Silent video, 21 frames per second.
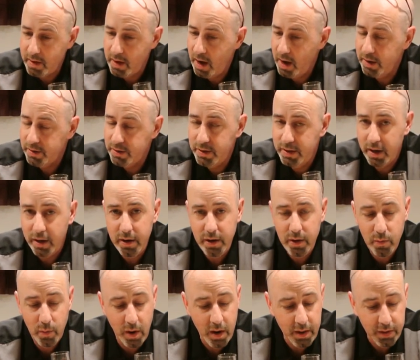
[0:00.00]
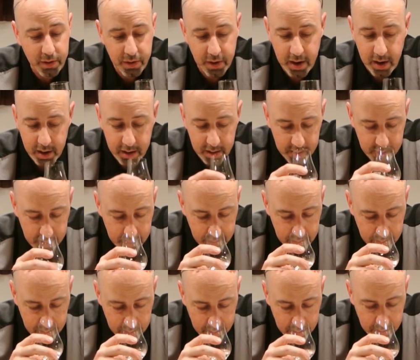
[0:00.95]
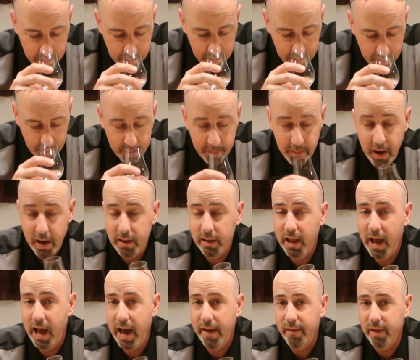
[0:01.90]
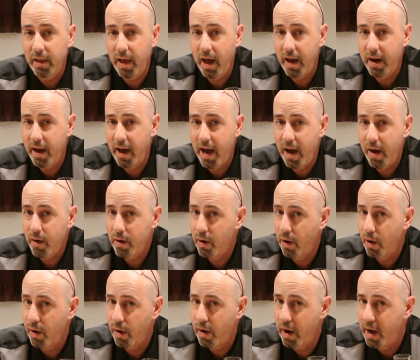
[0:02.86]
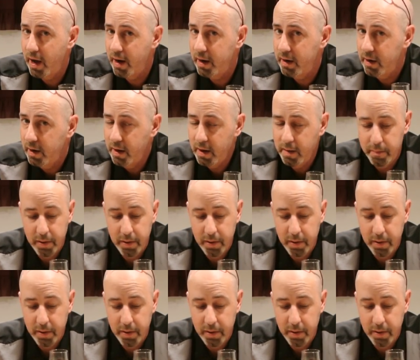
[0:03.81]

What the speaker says: I'll tell you one thing. It might have a lot of alcohol at it,